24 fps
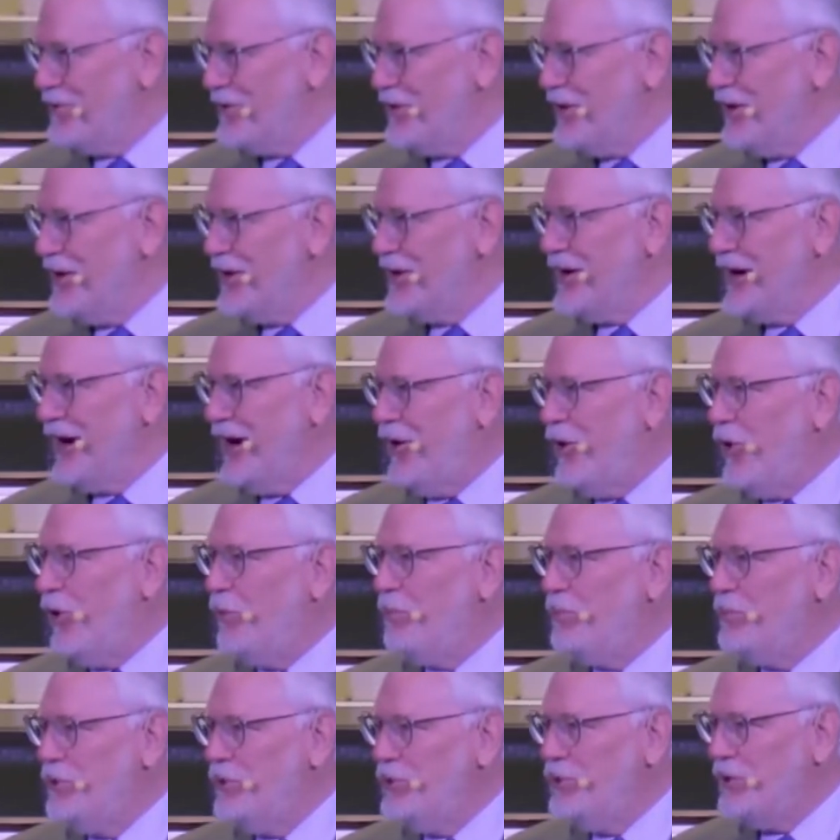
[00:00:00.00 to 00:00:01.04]
here. I
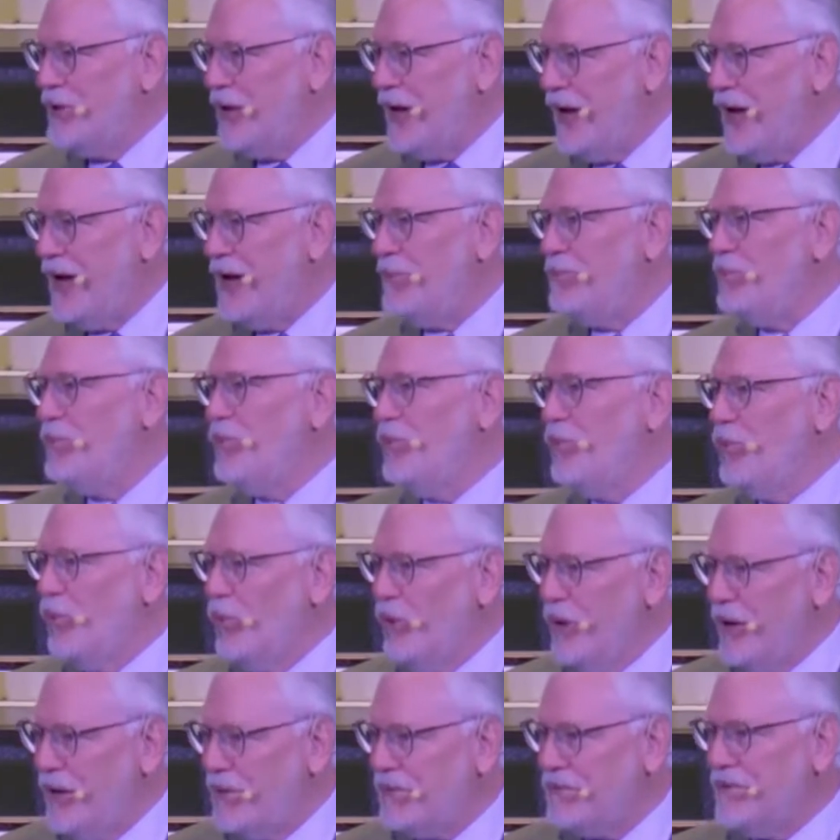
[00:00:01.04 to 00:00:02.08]
hope you came
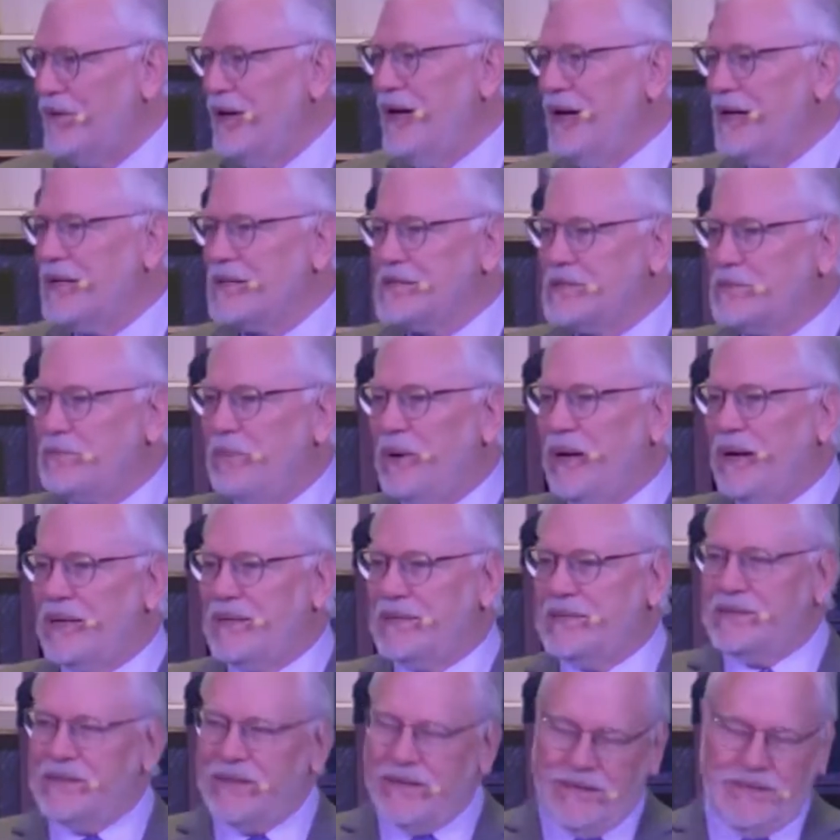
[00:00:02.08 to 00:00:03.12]
with
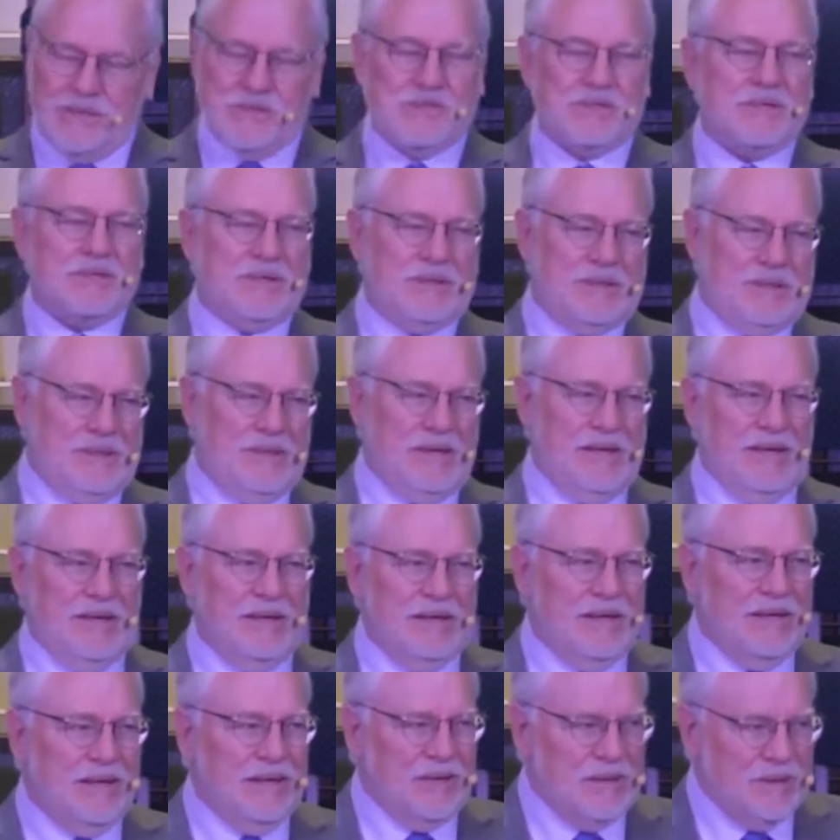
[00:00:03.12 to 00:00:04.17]
expectation
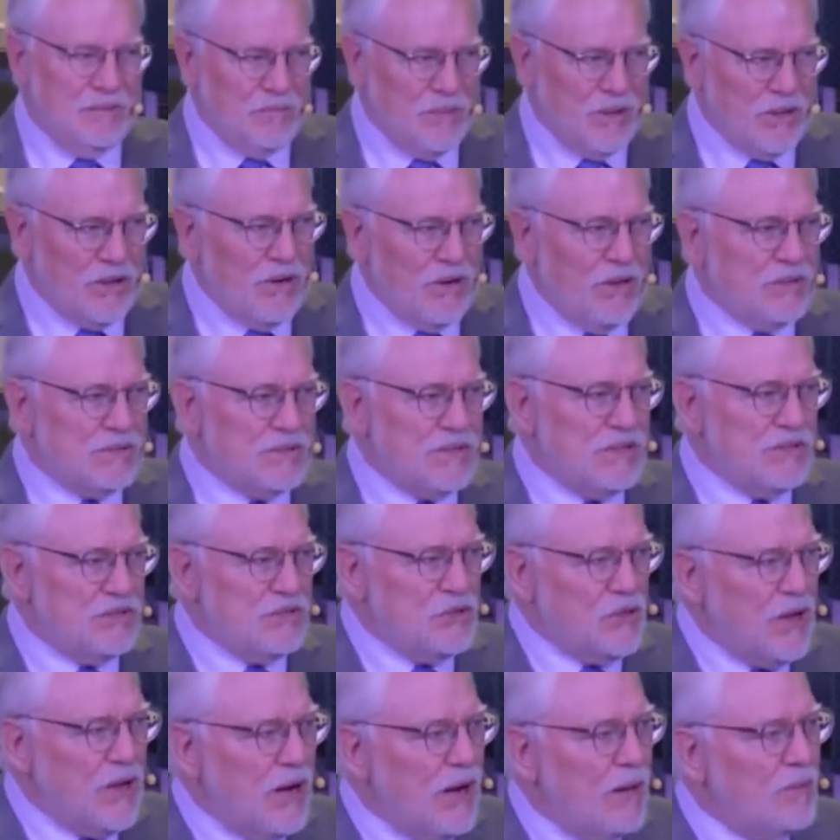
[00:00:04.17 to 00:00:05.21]
because as you
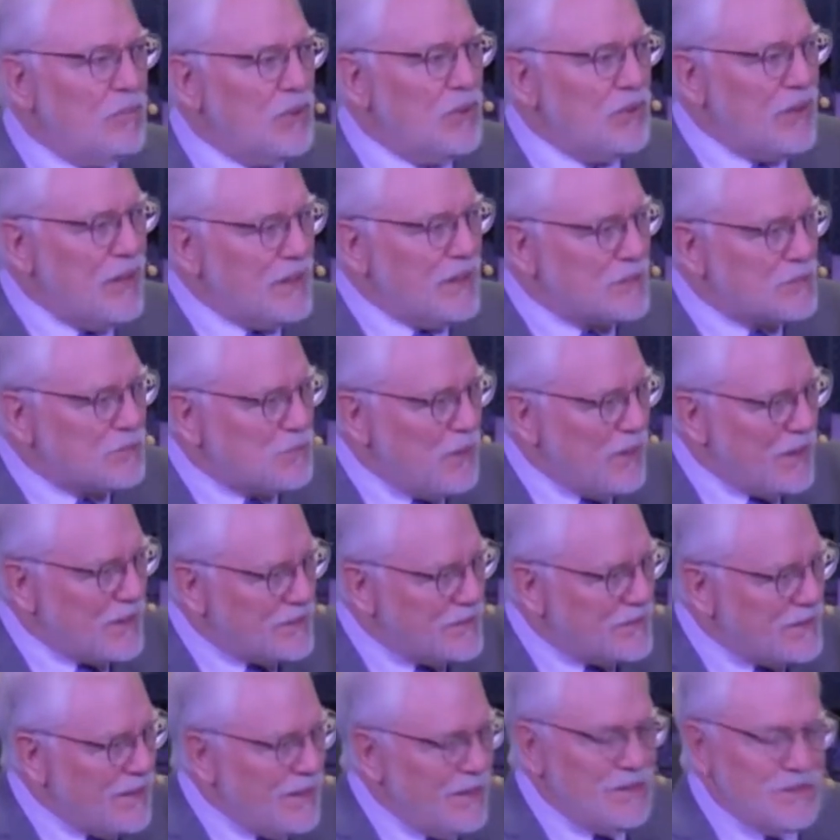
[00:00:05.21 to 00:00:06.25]
come with
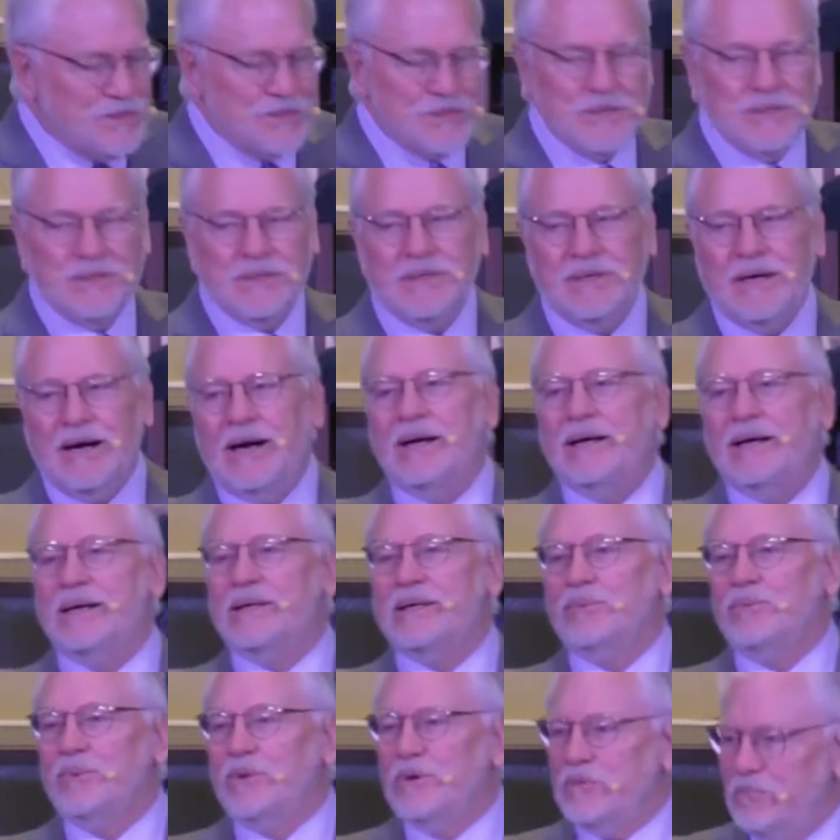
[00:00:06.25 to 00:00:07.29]
expectation, God
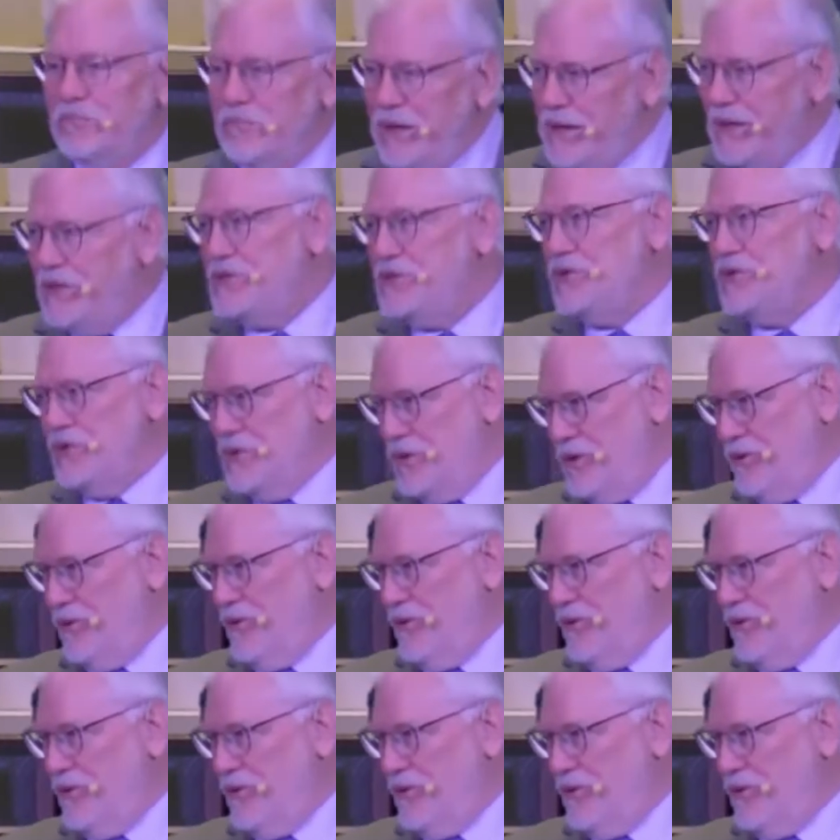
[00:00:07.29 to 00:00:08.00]
will meet you.